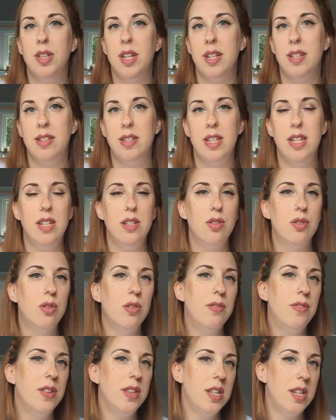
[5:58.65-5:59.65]
this needle
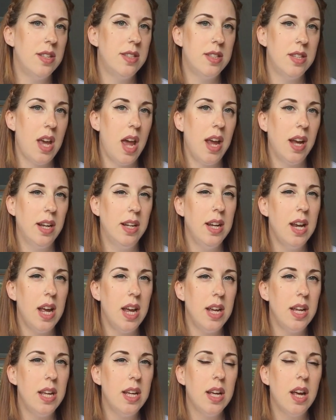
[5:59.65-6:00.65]
for this
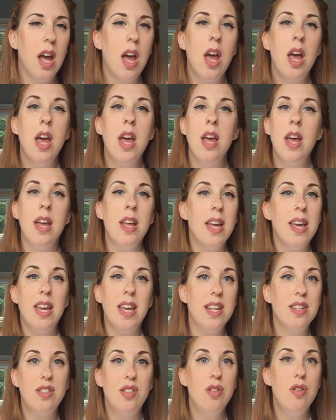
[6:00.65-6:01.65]
technique.
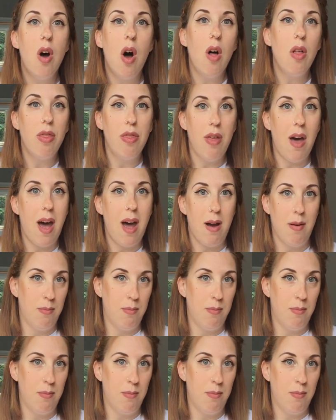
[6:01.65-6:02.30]
It's not that